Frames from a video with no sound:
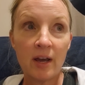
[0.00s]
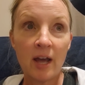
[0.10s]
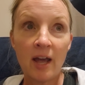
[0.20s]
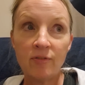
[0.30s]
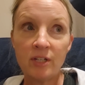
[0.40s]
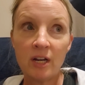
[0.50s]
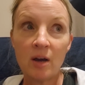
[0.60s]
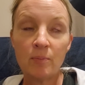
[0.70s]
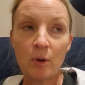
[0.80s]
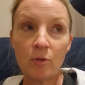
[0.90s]
I have to get
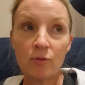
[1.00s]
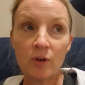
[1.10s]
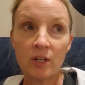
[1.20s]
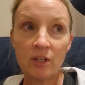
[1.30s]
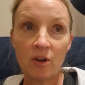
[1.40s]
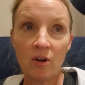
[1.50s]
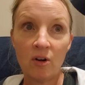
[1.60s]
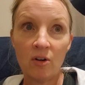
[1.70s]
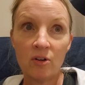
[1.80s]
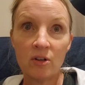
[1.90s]
out and mow the front
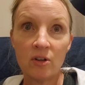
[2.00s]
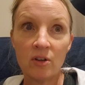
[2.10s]
yard